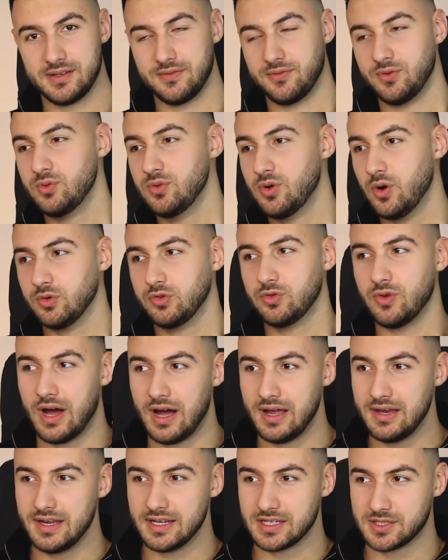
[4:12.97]
If you go to
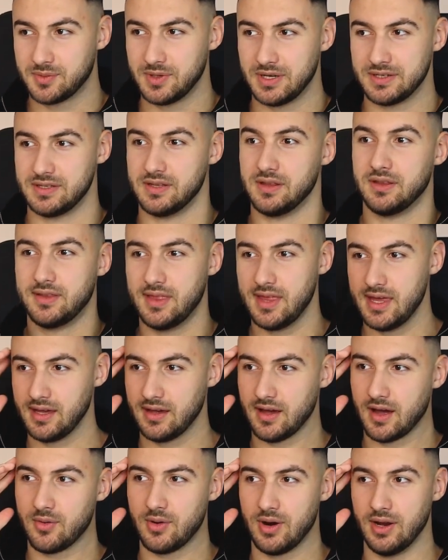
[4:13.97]
AliExpress and
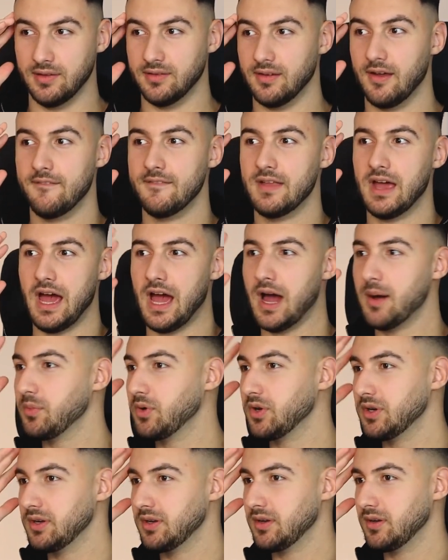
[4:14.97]
think, all right, I'm
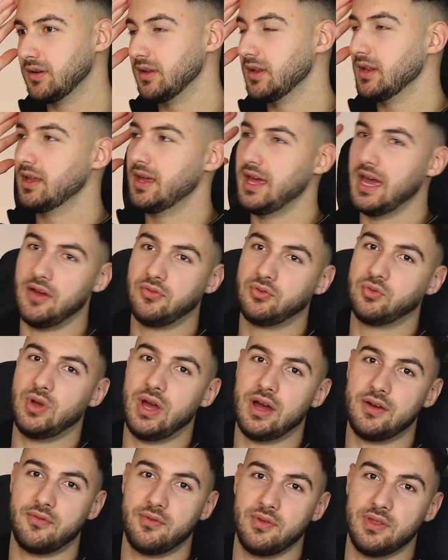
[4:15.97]
gonna have to
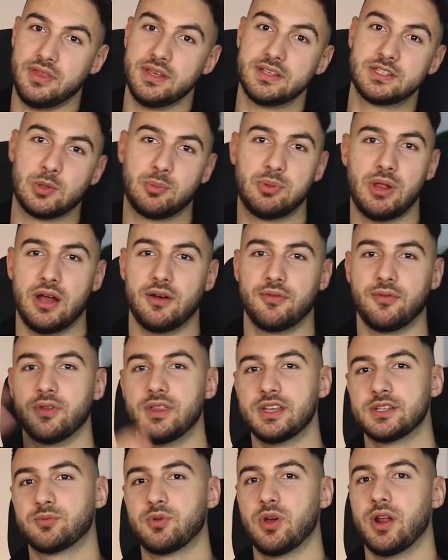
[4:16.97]
have this supplier for
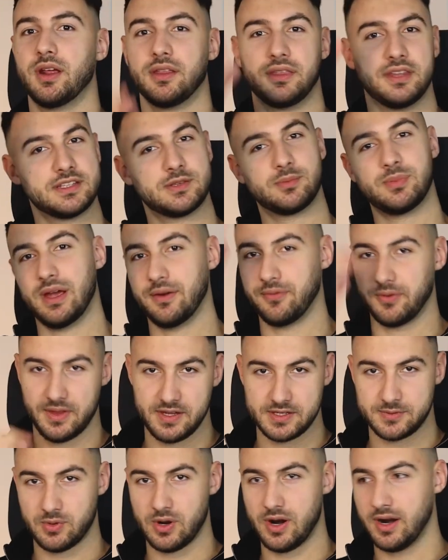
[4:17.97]
this product, this supplier for
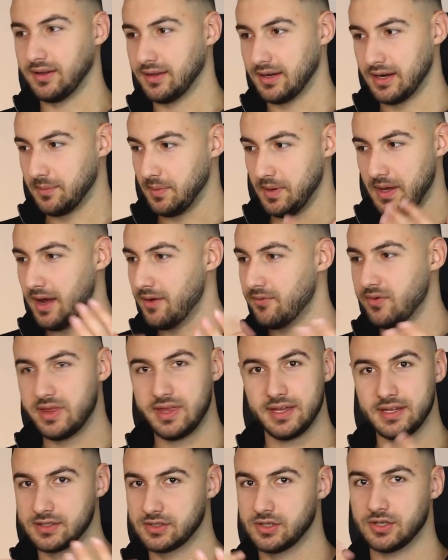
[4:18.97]
this product, and
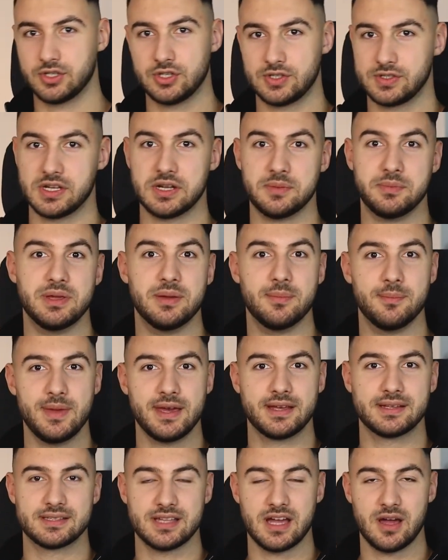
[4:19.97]
everything is just gonna be
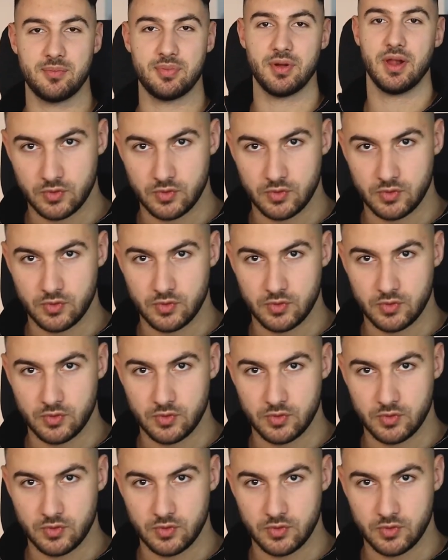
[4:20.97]
mixed up.